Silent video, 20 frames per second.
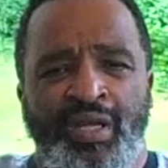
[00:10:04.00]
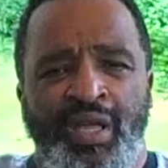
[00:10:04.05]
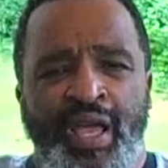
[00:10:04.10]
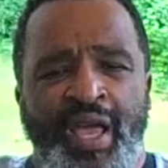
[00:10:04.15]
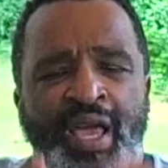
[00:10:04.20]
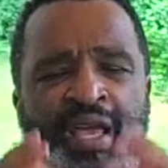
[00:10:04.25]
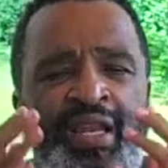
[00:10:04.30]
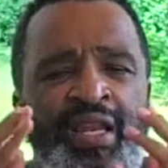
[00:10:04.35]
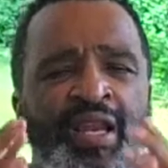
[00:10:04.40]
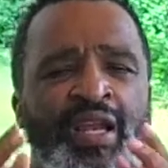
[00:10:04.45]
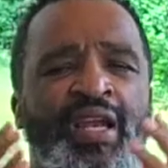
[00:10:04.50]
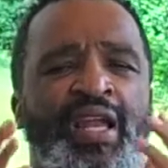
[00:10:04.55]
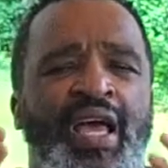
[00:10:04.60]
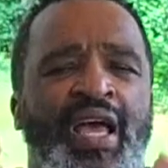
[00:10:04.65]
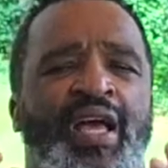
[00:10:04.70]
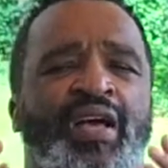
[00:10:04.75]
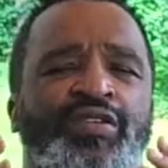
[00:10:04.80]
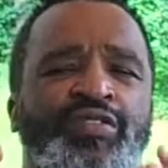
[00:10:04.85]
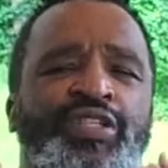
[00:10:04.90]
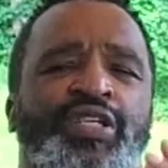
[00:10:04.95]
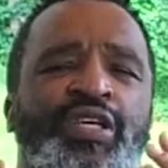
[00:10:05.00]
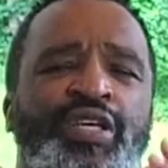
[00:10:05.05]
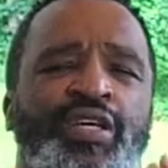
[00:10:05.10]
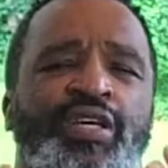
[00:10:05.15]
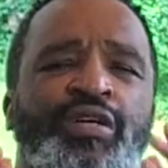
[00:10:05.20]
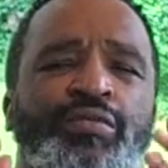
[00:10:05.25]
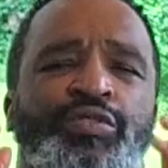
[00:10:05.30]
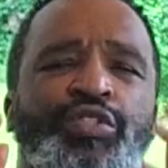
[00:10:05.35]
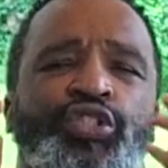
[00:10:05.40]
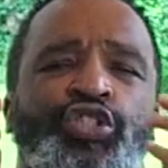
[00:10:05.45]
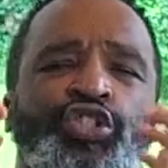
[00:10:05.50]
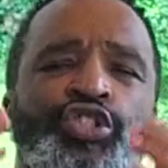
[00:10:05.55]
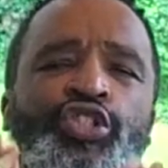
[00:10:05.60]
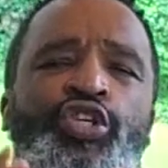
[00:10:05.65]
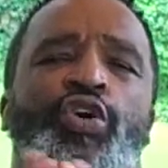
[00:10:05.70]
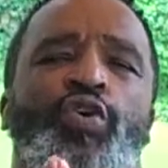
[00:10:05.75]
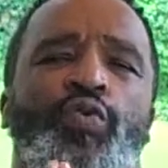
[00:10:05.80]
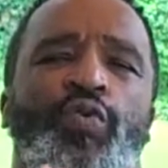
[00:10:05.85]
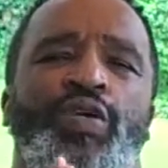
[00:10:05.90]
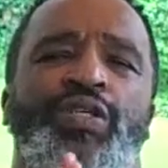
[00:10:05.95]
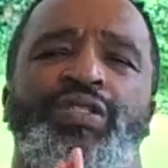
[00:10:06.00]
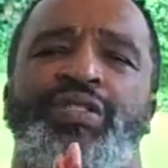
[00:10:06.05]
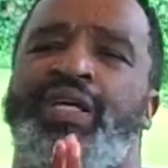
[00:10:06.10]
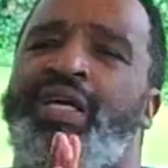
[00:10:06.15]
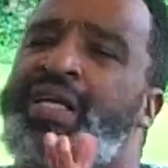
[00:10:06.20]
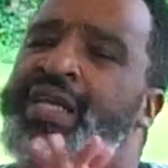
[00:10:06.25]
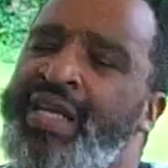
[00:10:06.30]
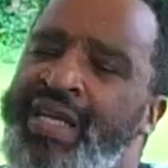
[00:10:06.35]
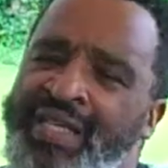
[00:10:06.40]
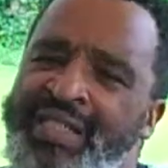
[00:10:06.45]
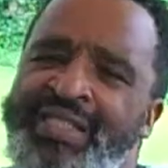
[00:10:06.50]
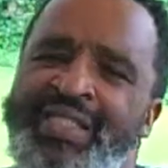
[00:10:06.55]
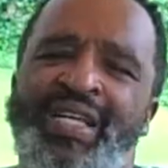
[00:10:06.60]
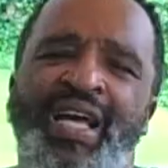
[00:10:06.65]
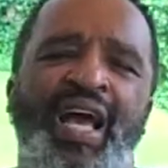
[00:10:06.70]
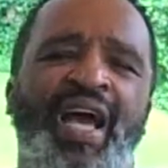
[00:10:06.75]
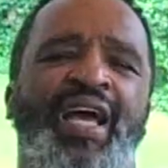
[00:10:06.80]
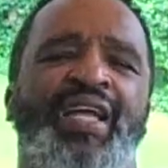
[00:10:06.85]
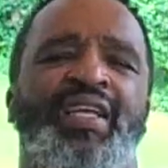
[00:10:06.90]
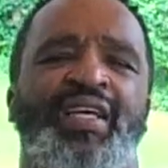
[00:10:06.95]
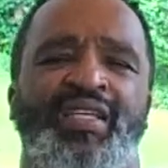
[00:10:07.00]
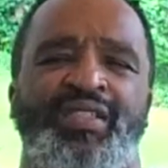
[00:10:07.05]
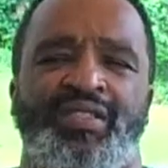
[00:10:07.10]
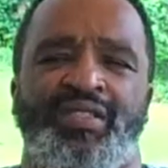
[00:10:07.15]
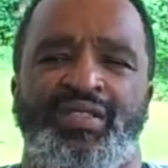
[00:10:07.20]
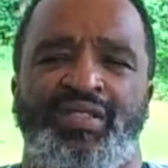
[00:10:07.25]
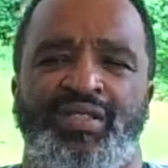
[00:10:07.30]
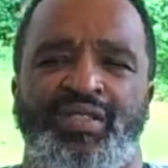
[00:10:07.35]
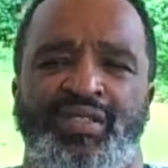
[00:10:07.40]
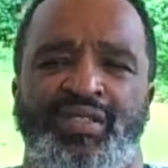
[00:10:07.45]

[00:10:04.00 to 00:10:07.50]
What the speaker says: And it allows him to show us that he's got us.